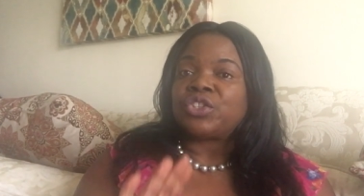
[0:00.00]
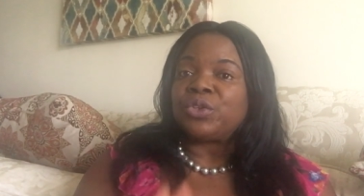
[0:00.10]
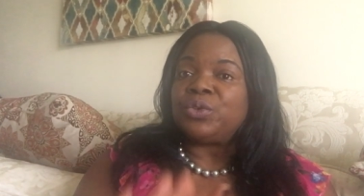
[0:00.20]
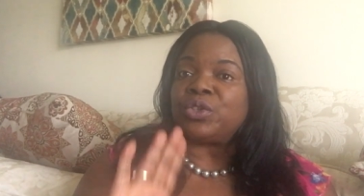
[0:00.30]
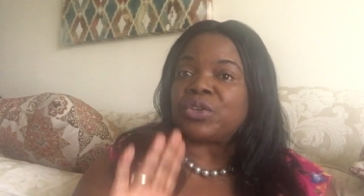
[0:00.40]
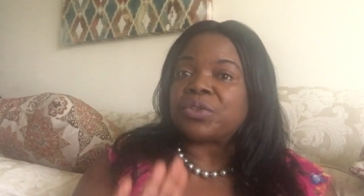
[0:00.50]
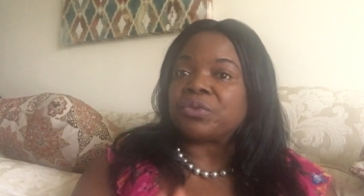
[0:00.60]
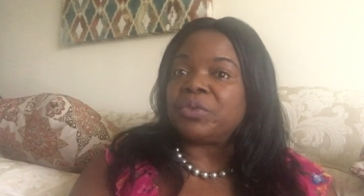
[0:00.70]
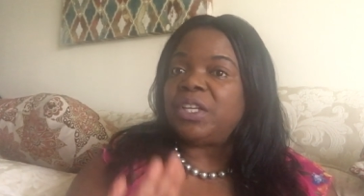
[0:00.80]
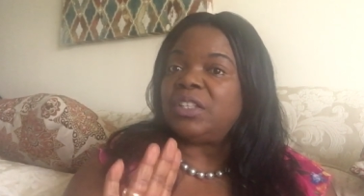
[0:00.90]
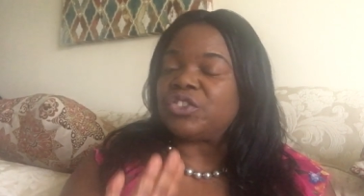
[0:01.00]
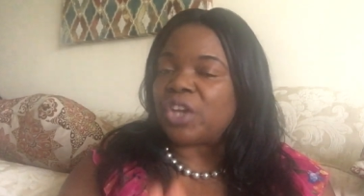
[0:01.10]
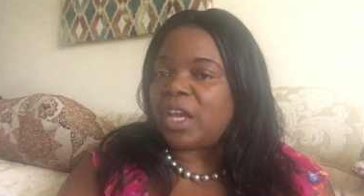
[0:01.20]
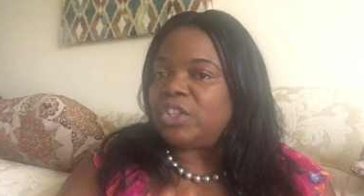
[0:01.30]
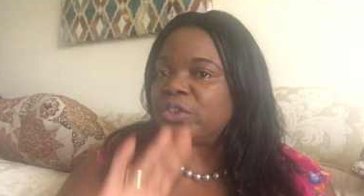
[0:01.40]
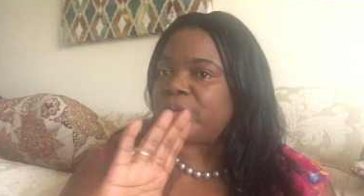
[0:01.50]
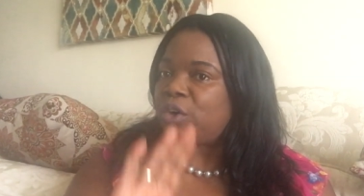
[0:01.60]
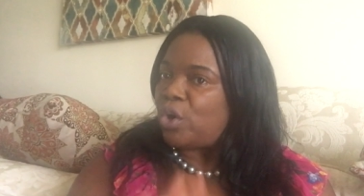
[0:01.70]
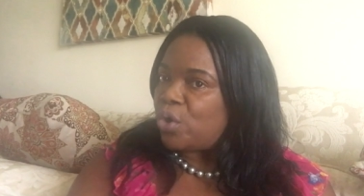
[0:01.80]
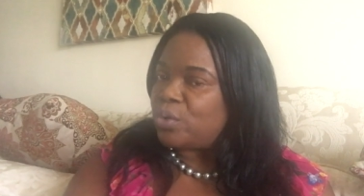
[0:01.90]
two to three change of
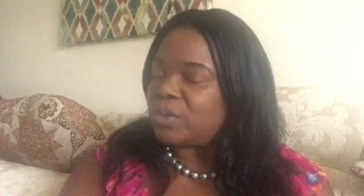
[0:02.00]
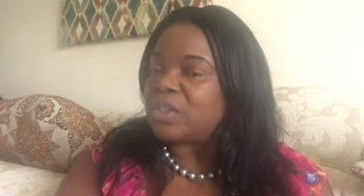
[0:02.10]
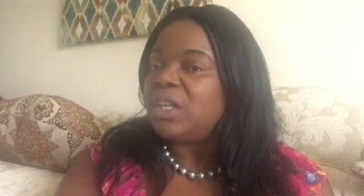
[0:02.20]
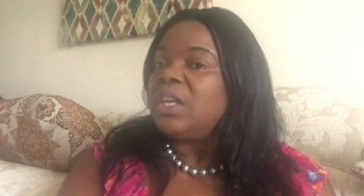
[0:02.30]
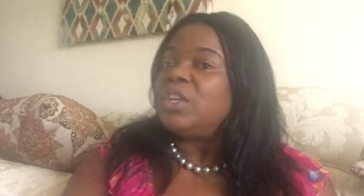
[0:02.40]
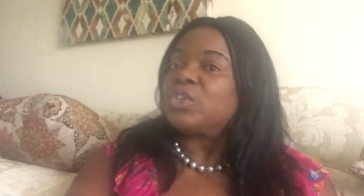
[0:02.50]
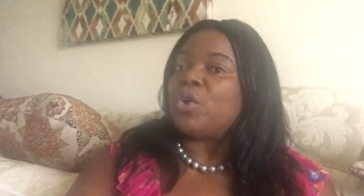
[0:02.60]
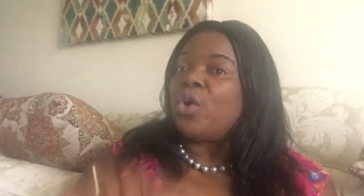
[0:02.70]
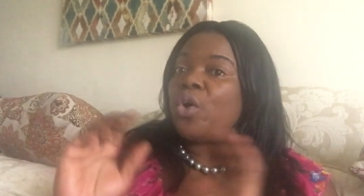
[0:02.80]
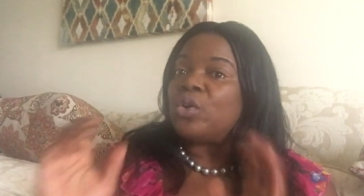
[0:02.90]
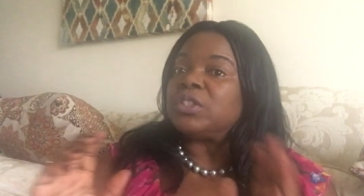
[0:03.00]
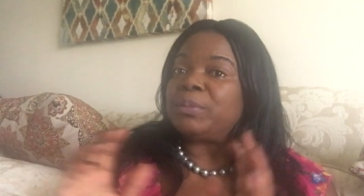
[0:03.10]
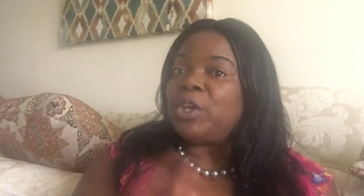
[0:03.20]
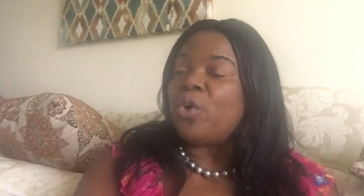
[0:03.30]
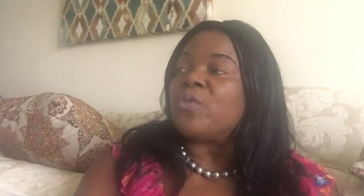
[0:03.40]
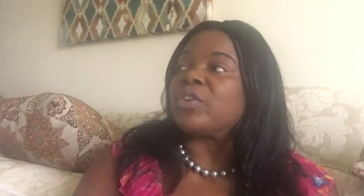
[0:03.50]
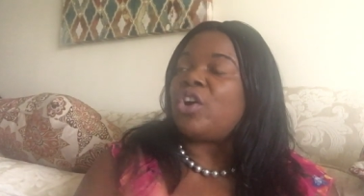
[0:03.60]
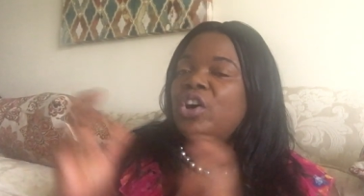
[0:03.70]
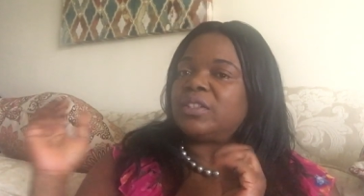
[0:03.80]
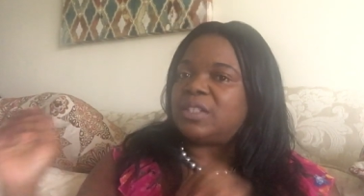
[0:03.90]
clothes to hold me over
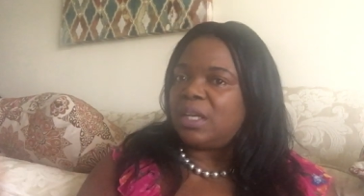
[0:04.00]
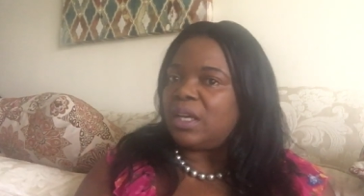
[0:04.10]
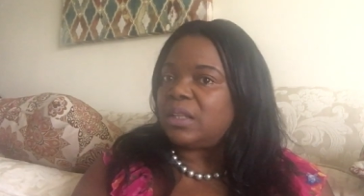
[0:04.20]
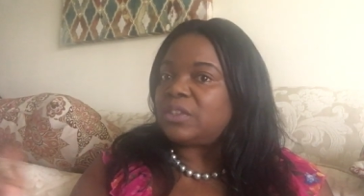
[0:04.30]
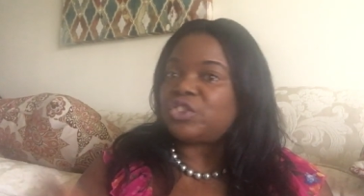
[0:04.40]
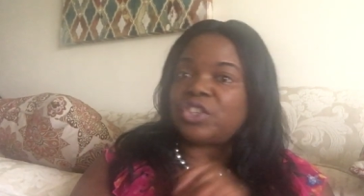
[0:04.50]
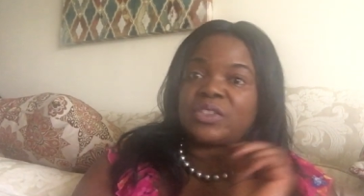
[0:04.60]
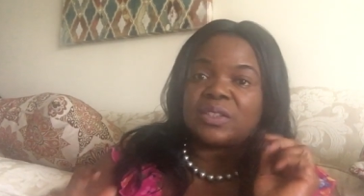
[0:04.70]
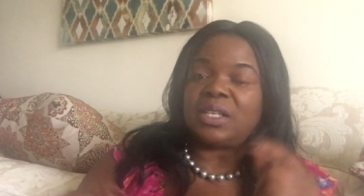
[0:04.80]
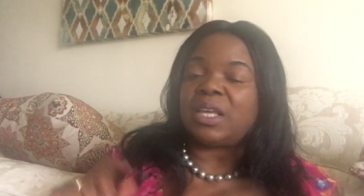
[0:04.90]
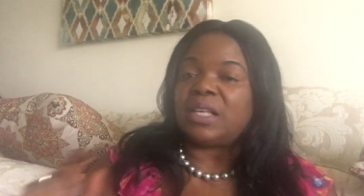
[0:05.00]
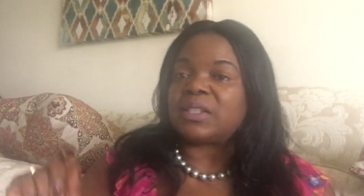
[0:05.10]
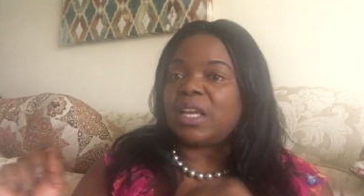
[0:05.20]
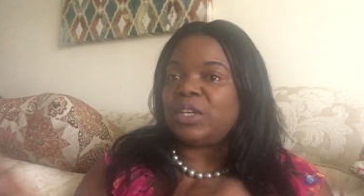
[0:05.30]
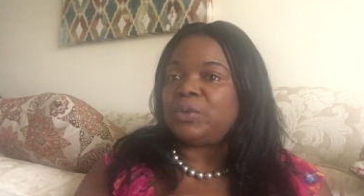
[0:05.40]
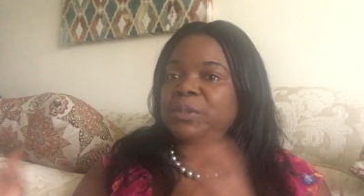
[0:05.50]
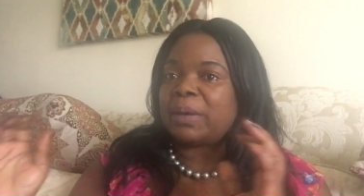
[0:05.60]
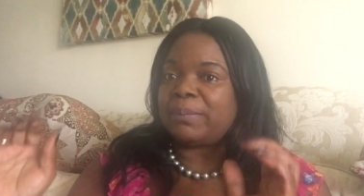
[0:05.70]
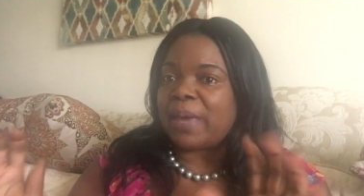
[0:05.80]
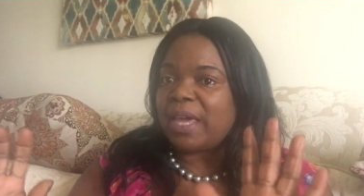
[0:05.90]
until, just in case I lose
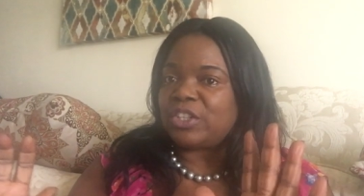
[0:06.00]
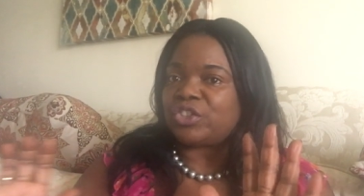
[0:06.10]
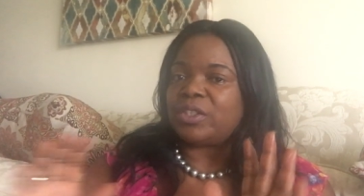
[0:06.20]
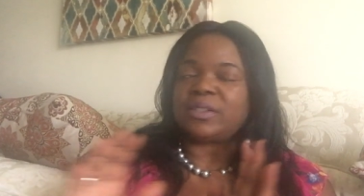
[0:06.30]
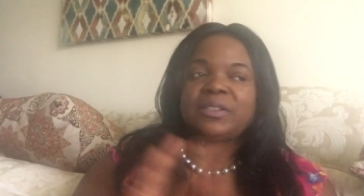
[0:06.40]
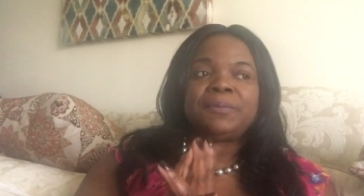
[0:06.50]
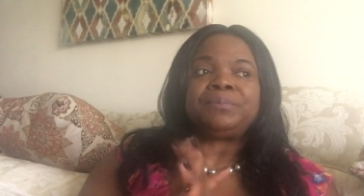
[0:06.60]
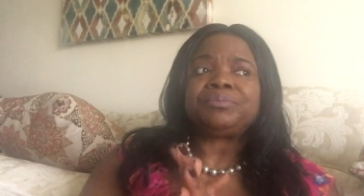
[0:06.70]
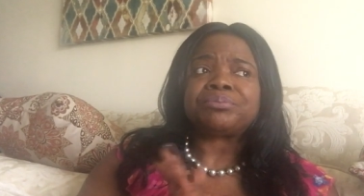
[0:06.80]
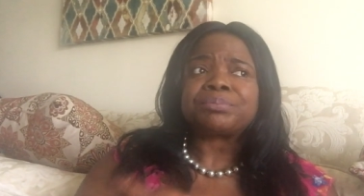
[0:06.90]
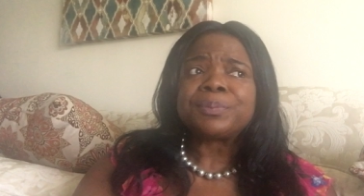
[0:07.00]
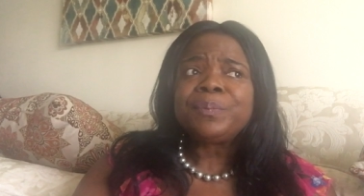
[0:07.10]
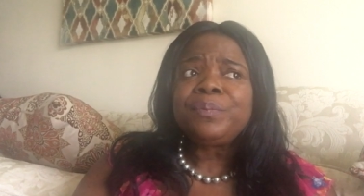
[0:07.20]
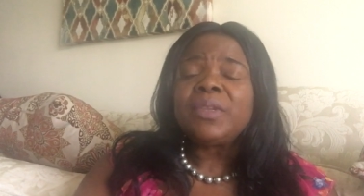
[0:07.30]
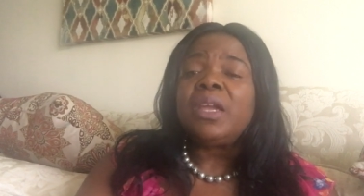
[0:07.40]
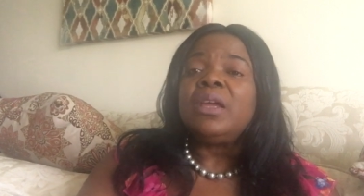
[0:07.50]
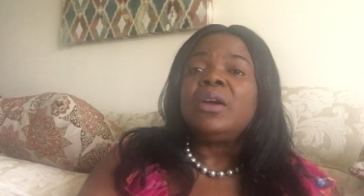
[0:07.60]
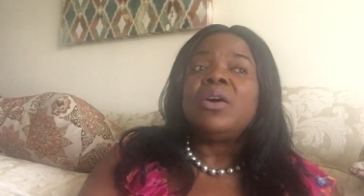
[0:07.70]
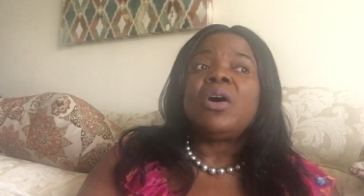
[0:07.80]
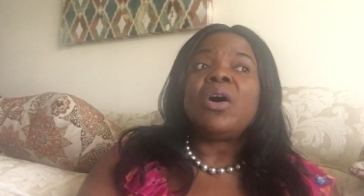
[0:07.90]
my baggages.
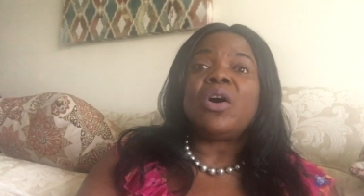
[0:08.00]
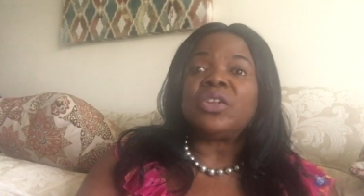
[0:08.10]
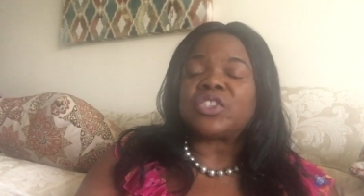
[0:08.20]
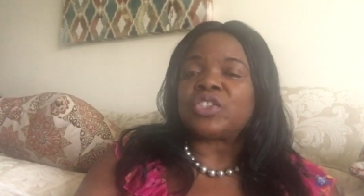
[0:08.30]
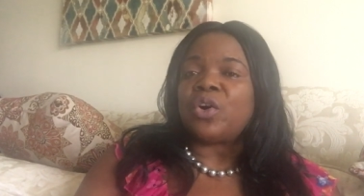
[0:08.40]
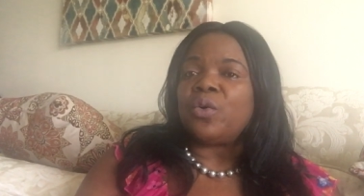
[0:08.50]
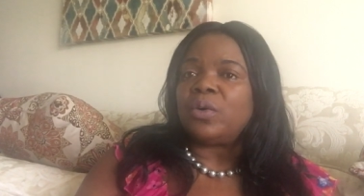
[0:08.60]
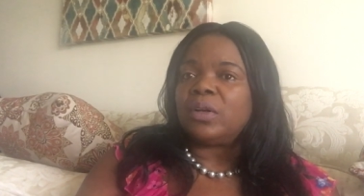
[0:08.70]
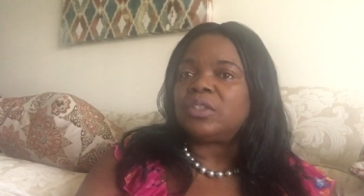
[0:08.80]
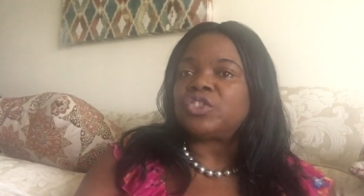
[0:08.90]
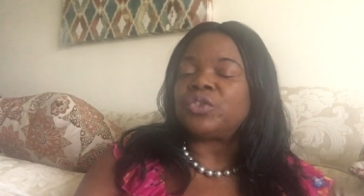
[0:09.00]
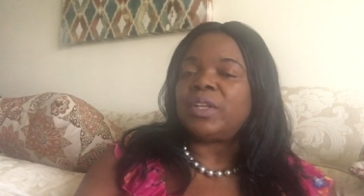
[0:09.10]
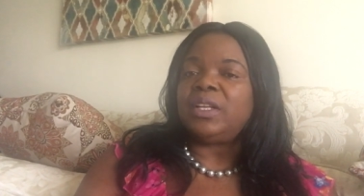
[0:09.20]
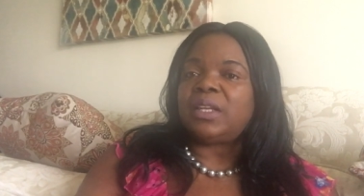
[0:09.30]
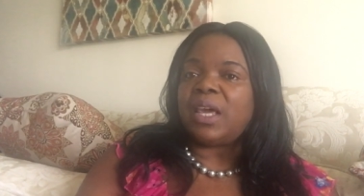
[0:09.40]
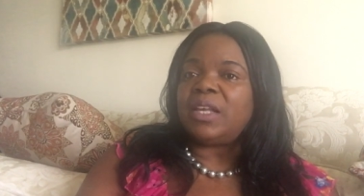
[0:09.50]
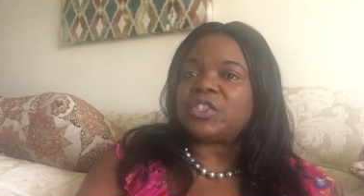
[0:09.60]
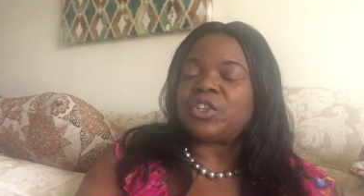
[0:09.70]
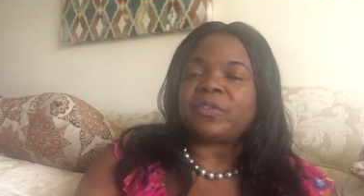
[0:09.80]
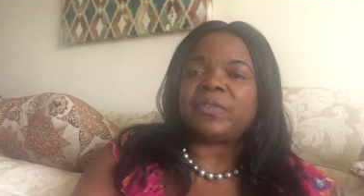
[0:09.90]
Also, should in
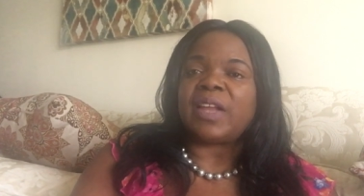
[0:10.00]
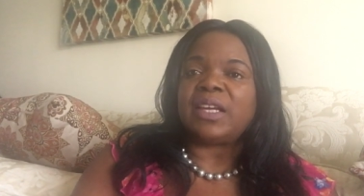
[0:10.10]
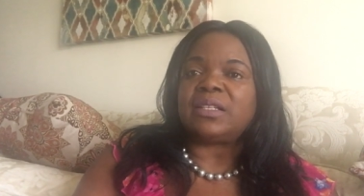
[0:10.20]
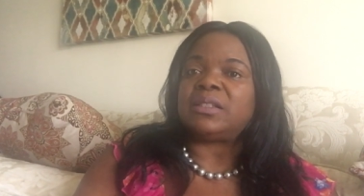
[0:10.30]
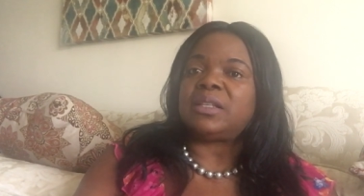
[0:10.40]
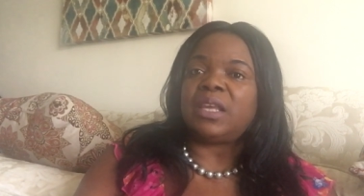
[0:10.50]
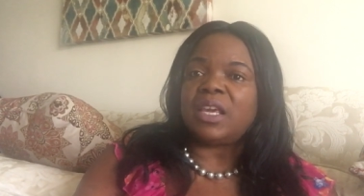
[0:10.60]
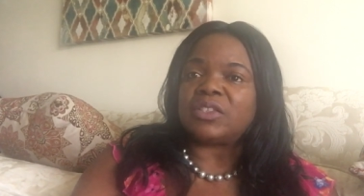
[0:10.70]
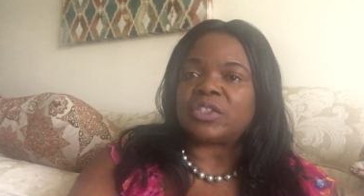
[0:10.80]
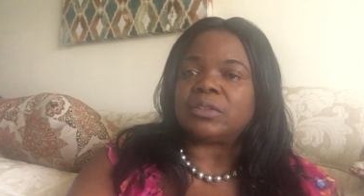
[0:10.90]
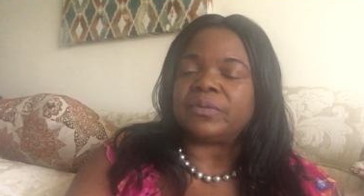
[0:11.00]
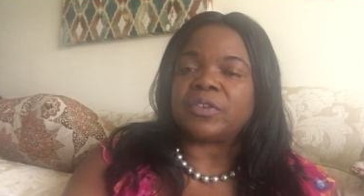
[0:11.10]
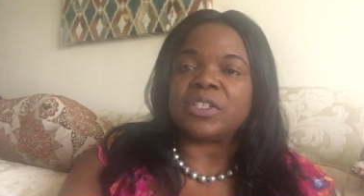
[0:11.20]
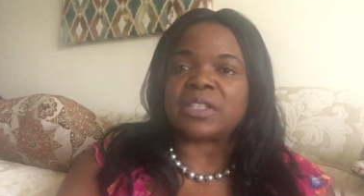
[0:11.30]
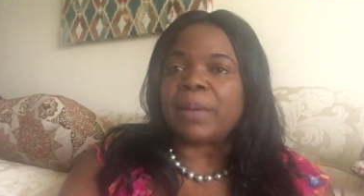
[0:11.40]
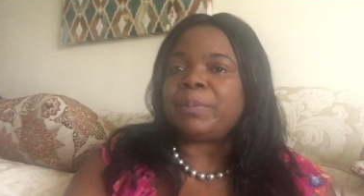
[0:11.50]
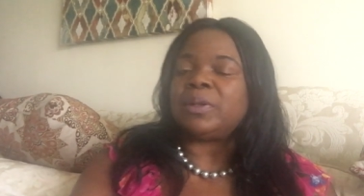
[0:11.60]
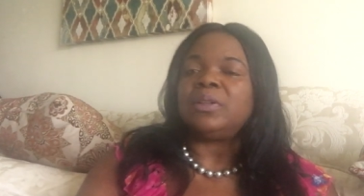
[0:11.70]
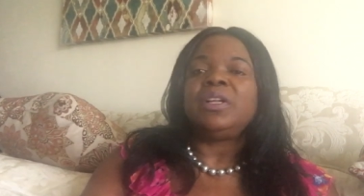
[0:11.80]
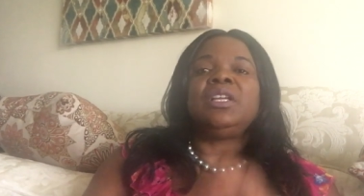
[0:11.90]
case your flight is canceled, for
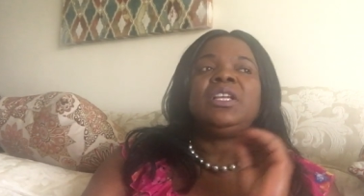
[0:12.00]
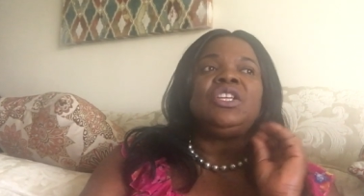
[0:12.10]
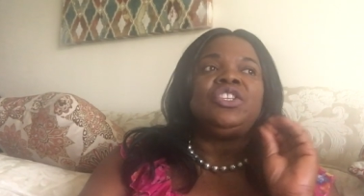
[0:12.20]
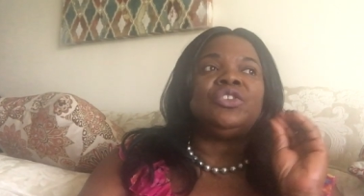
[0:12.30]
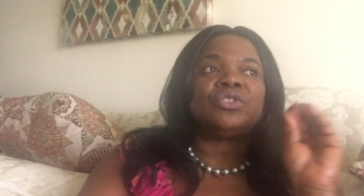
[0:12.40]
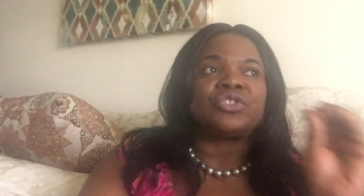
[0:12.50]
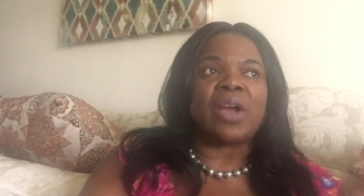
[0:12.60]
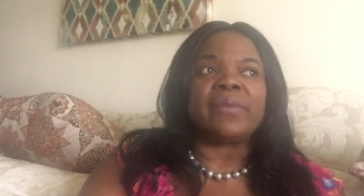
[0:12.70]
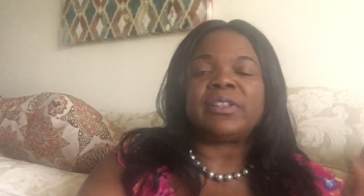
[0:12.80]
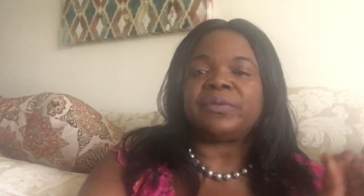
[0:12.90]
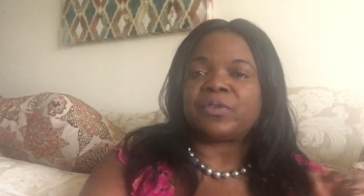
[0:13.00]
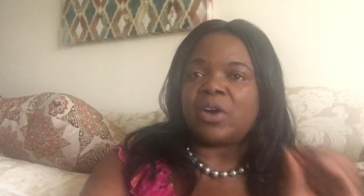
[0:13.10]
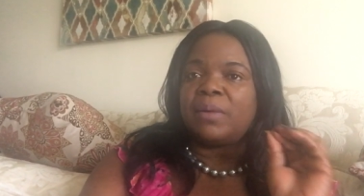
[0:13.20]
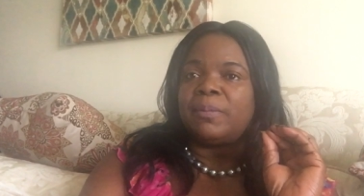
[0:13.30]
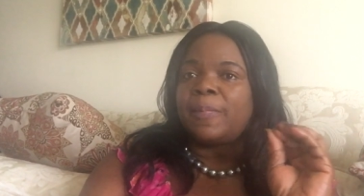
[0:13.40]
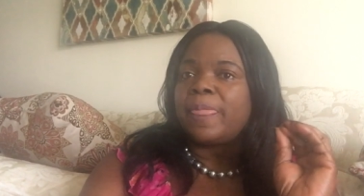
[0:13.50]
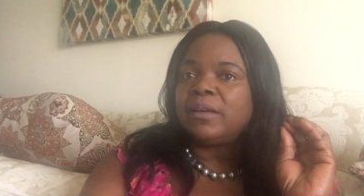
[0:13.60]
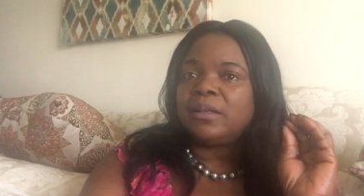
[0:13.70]
example, you travel from